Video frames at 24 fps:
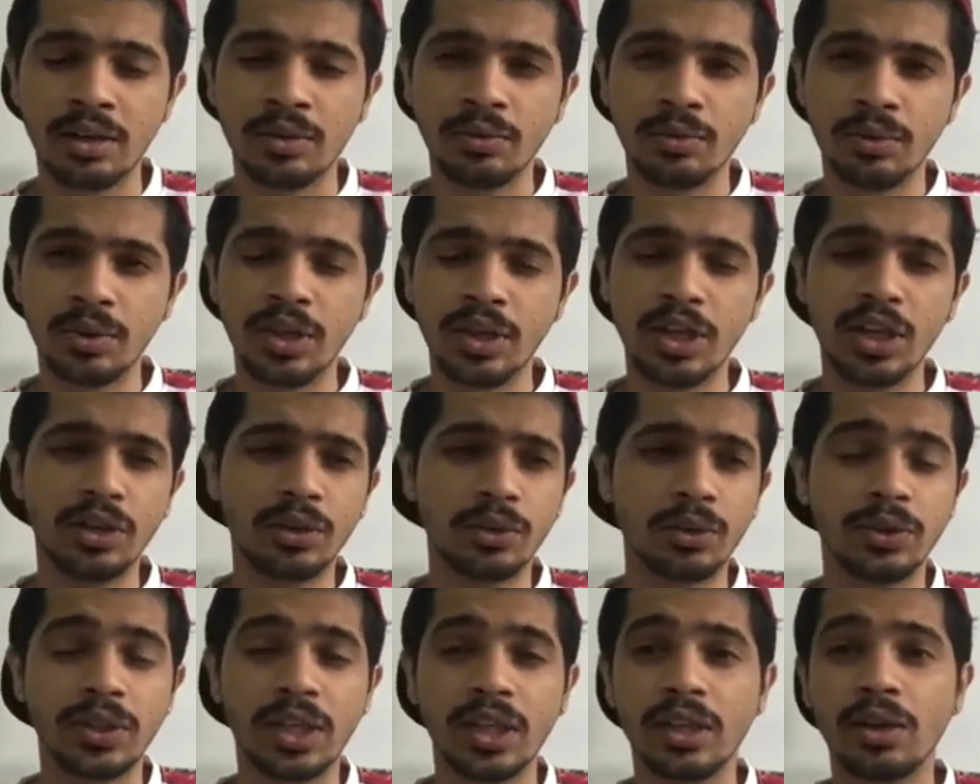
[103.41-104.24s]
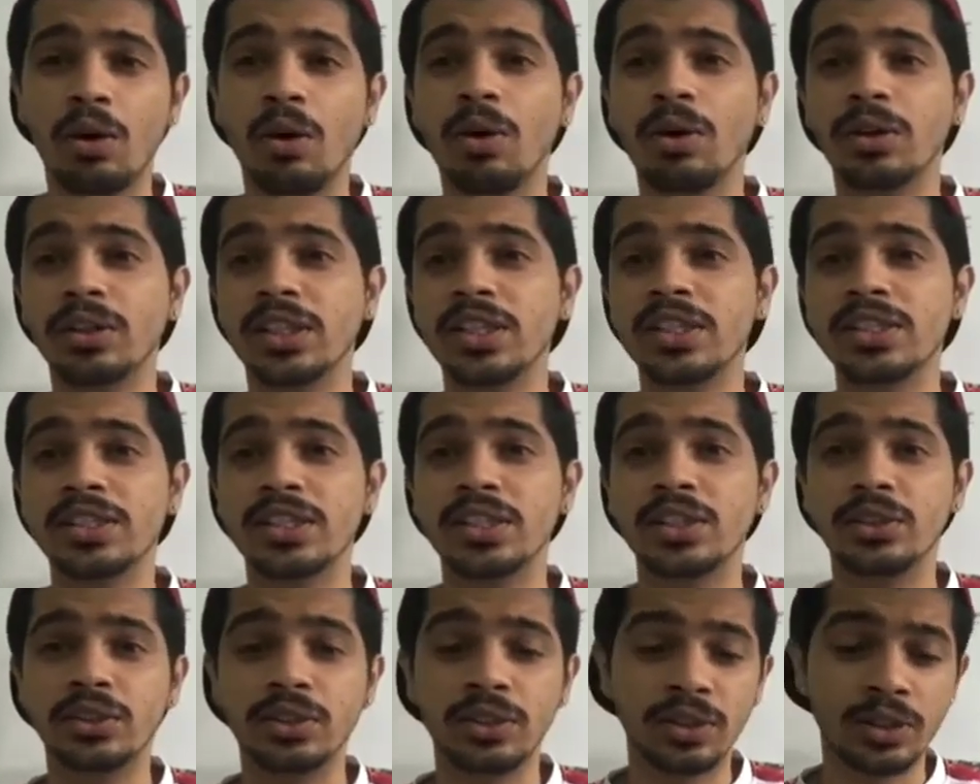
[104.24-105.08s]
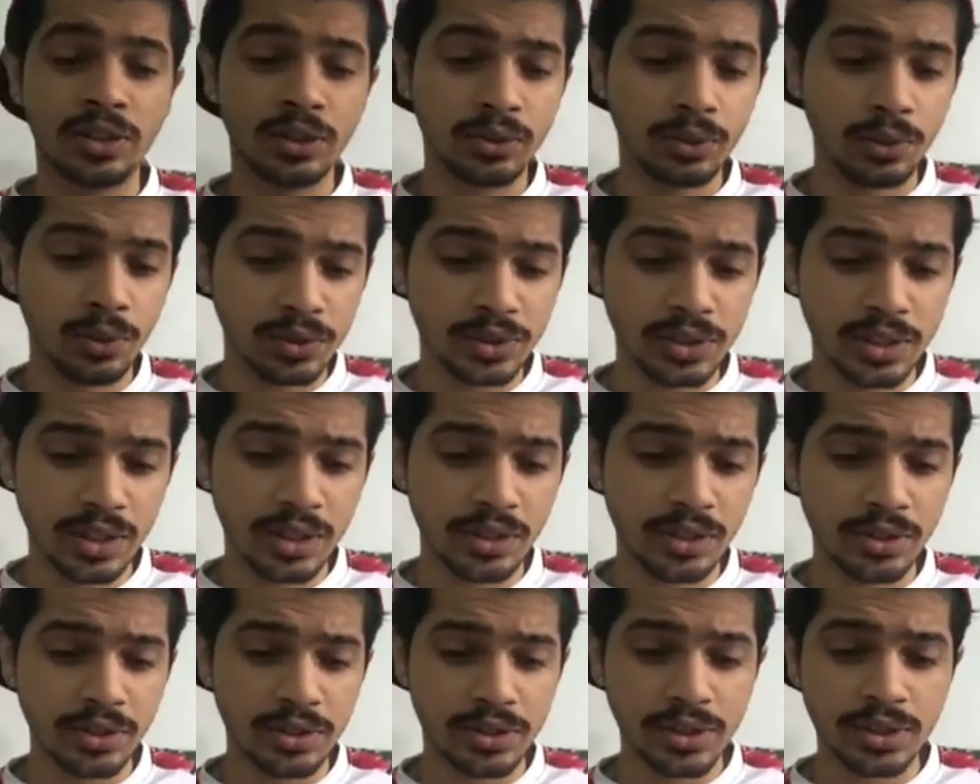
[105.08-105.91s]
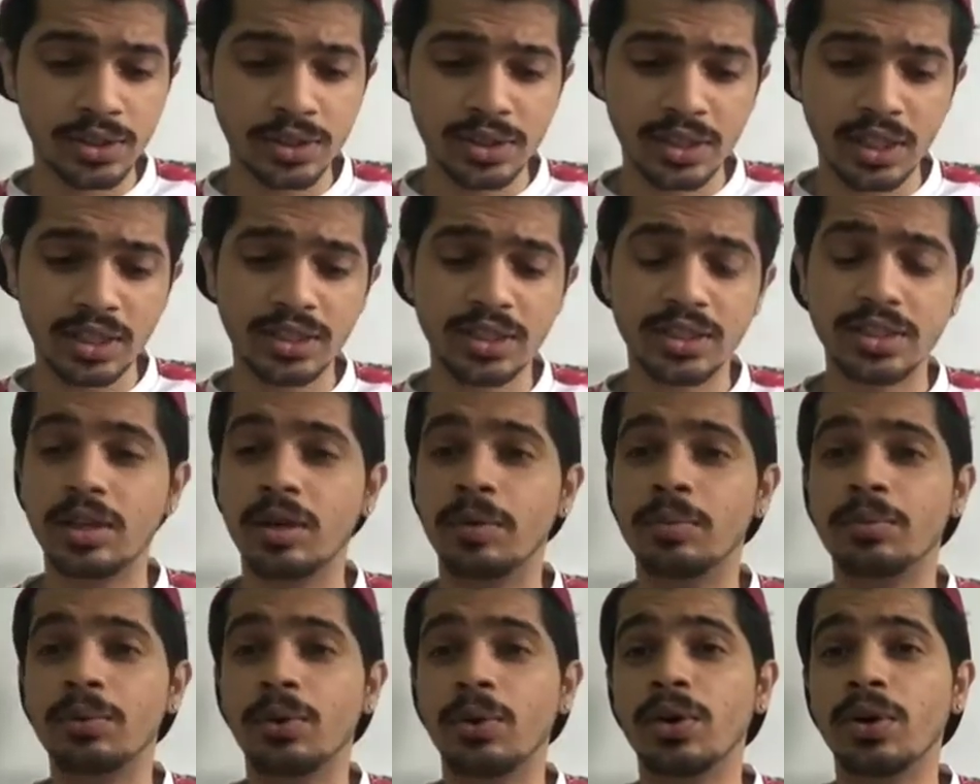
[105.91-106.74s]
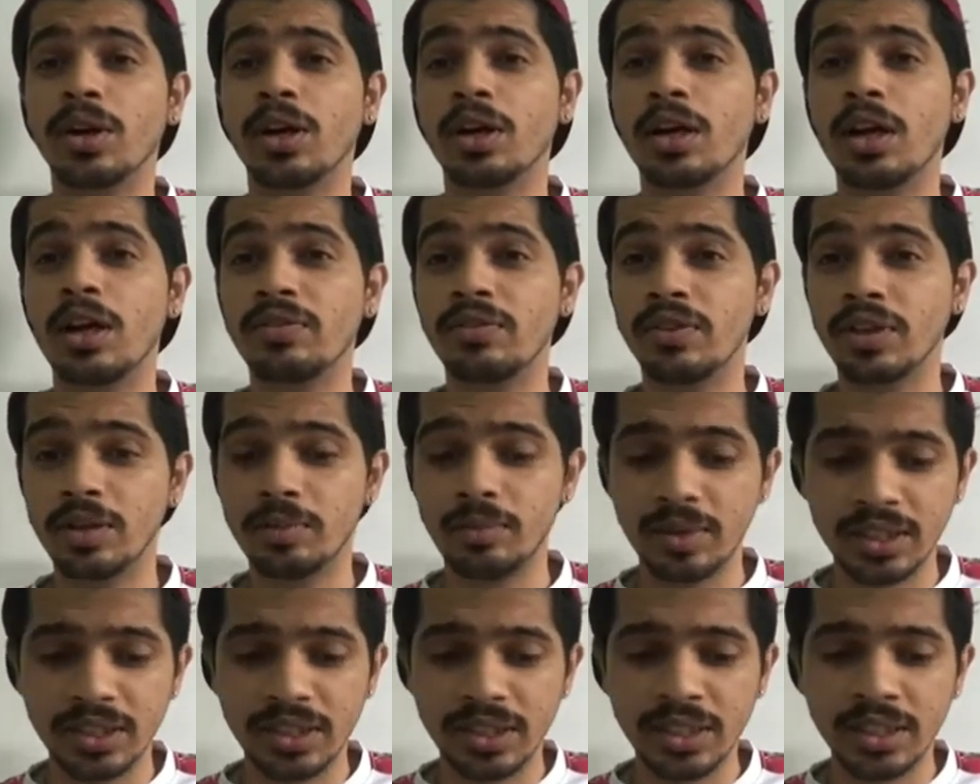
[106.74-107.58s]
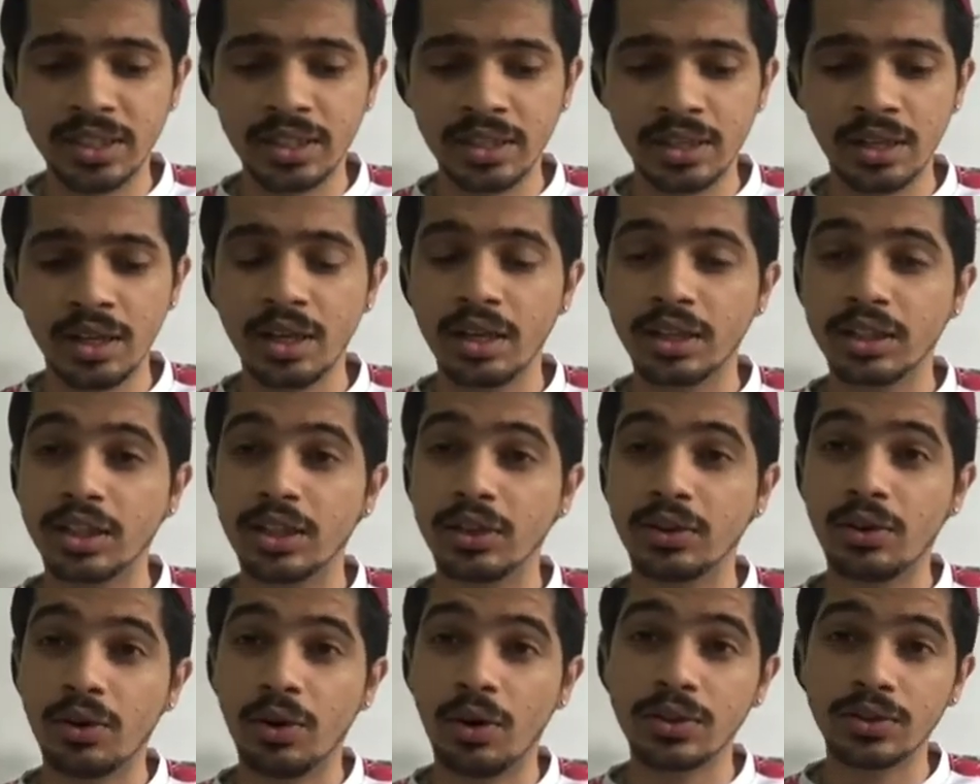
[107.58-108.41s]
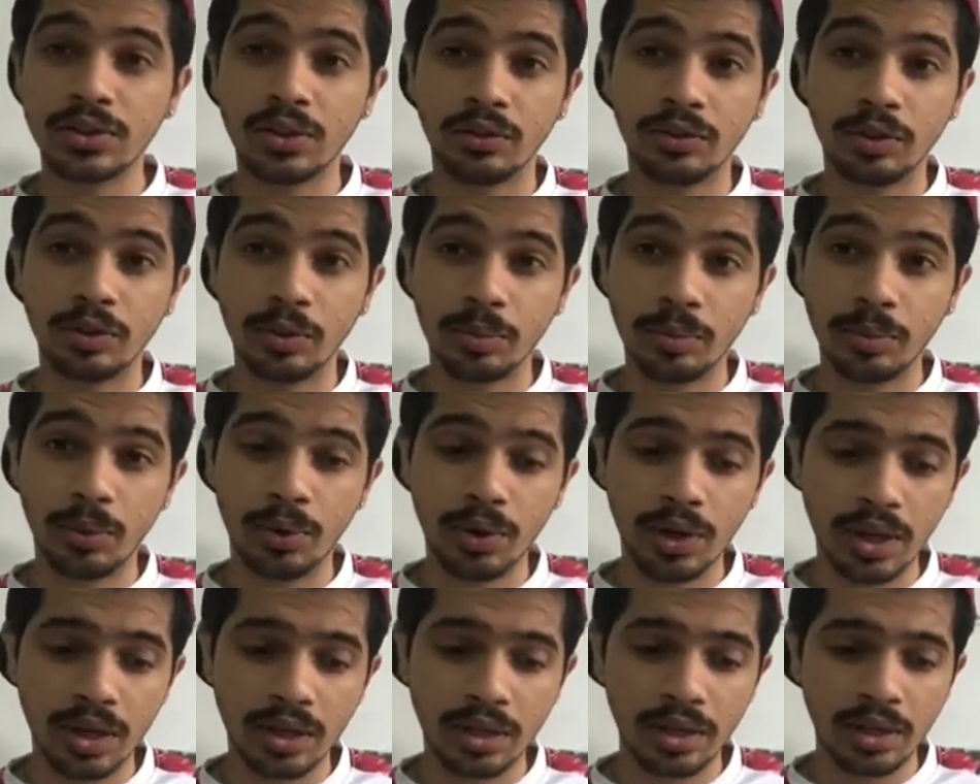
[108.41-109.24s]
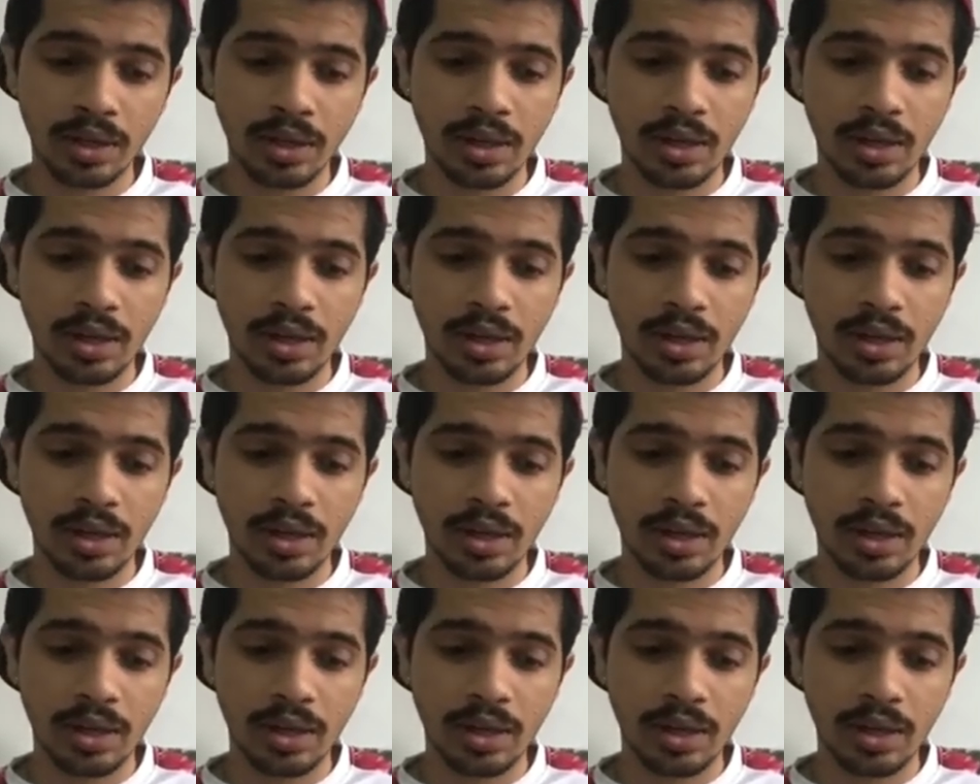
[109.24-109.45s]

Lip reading: we need to take all things into consideration, such as product availability, the cost of the product,